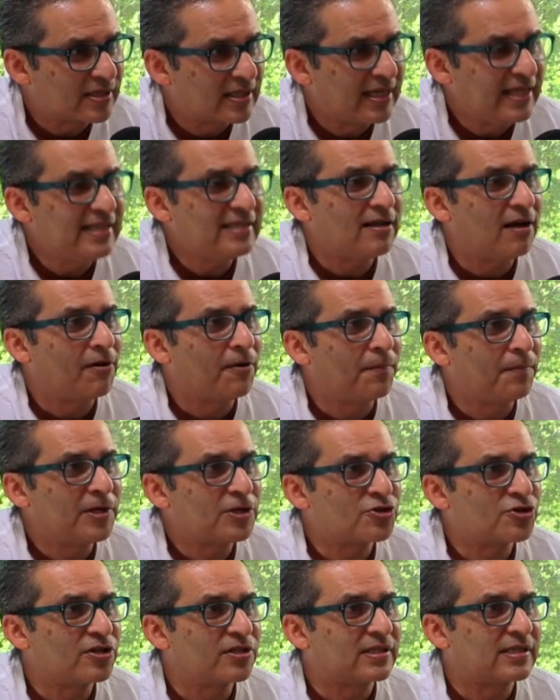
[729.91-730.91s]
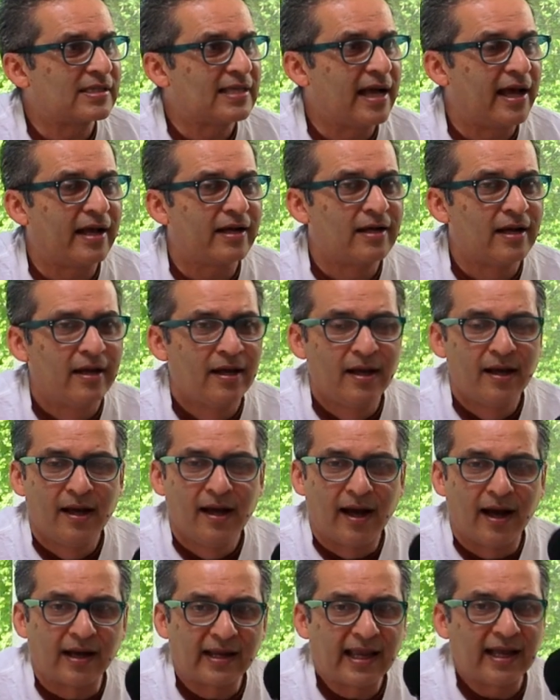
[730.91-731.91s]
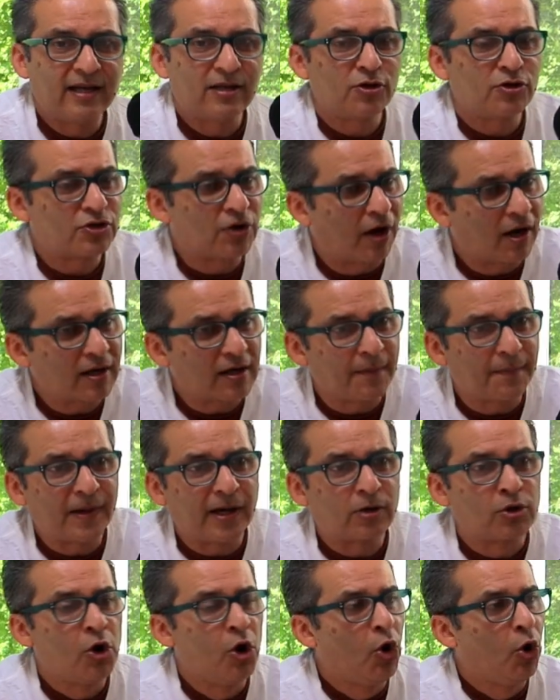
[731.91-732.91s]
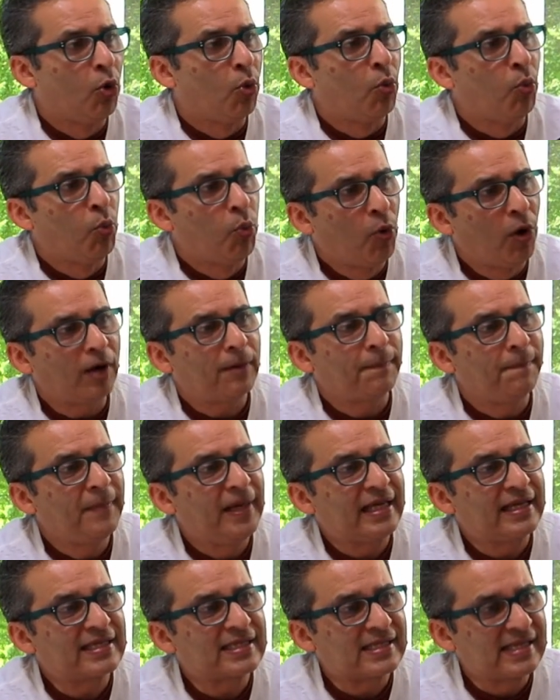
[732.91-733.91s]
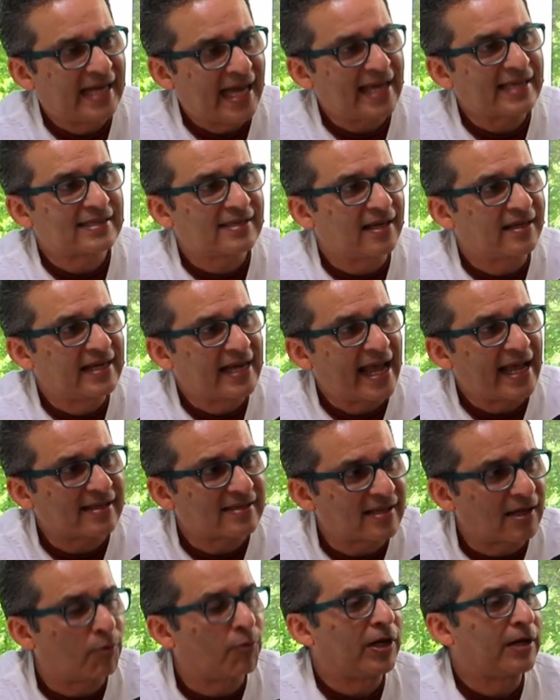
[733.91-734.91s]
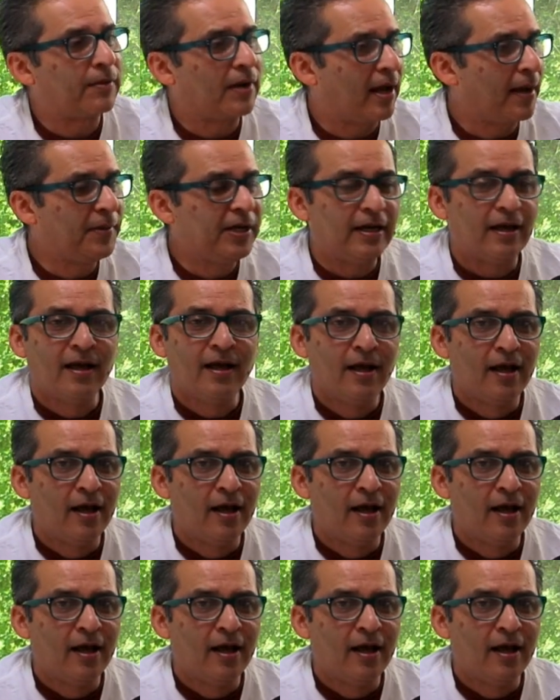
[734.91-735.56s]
These are missions that, again, you talk about what makes NASA.